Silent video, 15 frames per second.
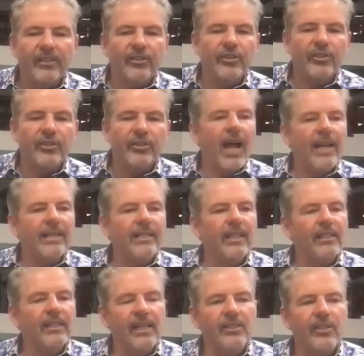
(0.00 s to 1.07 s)
So what I did
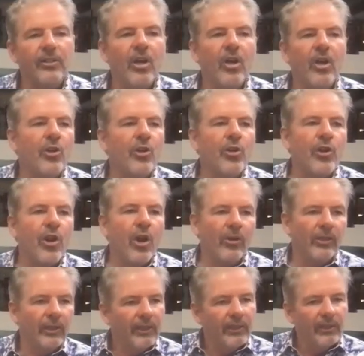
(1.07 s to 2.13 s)
is I said, no.
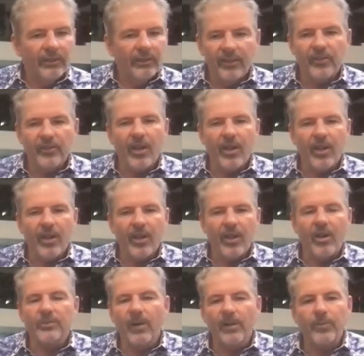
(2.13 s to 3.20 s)
This car
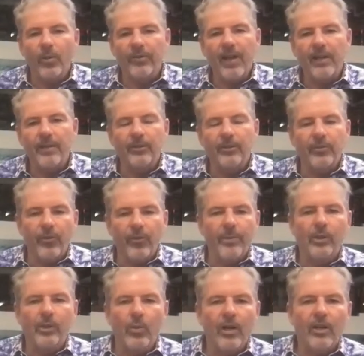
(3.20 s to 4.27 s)
is much more valuable. It's a
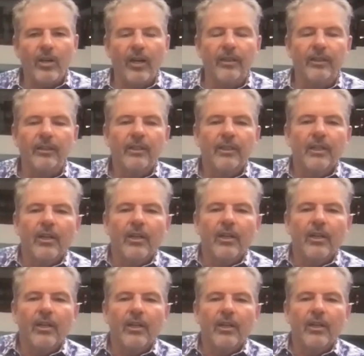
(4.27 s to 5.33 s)
Formula One car.
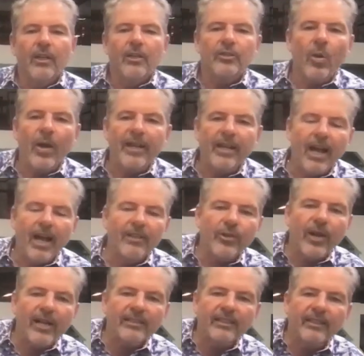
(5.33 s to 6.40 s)
So I
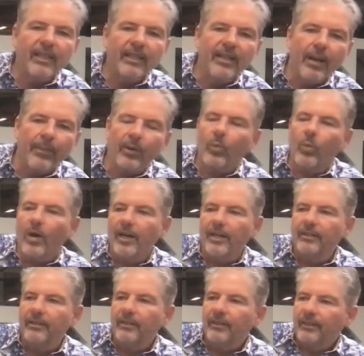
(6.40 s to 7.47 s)
contracted the
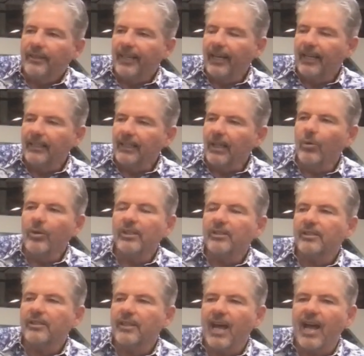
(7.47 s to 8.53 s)
#1 Lotus
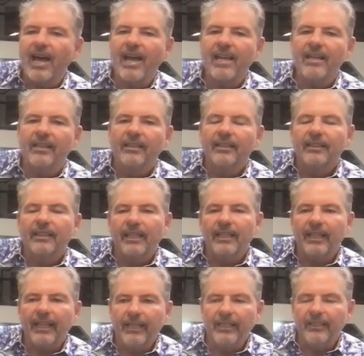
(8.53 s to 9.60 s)
guy in
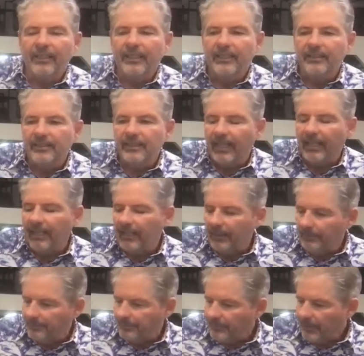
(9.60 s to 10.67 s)
England. I
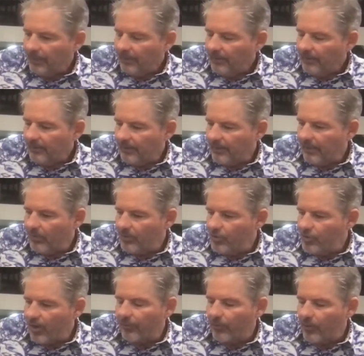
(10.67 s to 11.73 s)
think it was
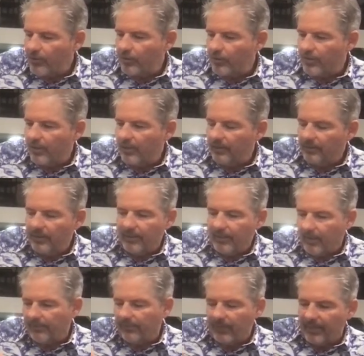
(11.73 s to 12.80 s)
Jeff Richardson, and
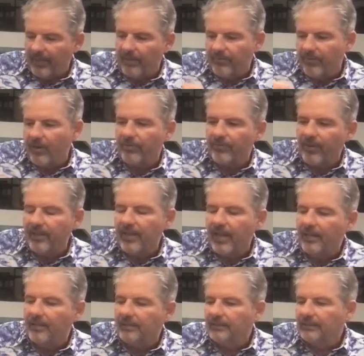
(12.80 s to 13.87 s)
I'll again verify that.